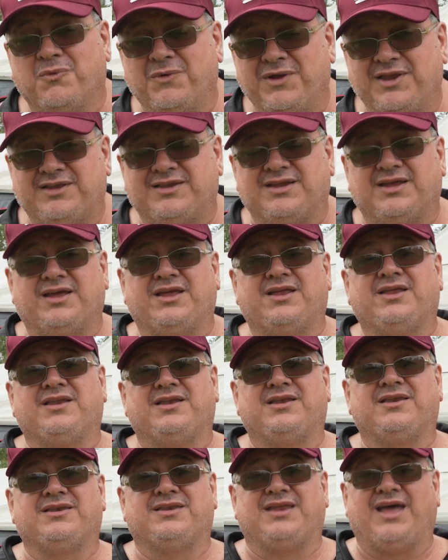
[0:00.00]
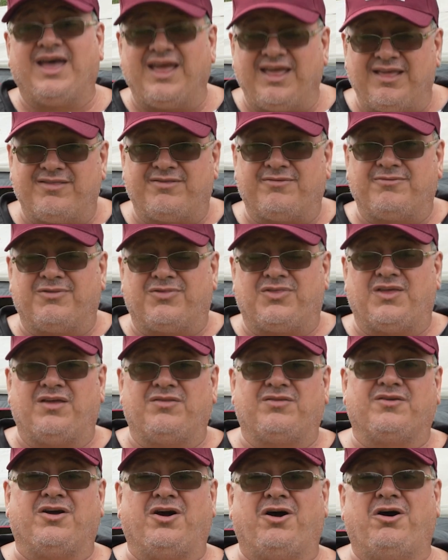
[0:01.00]
winter days with
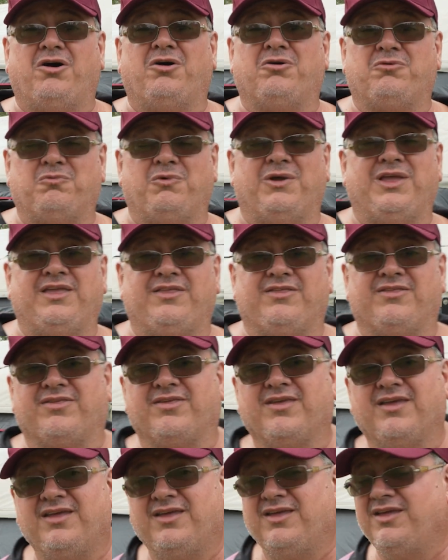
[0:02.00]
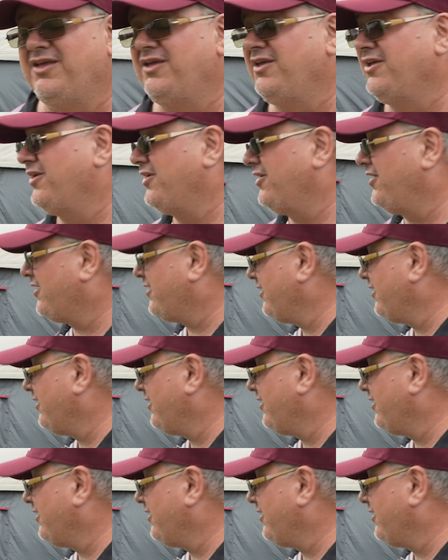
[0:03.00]
those cold winds, you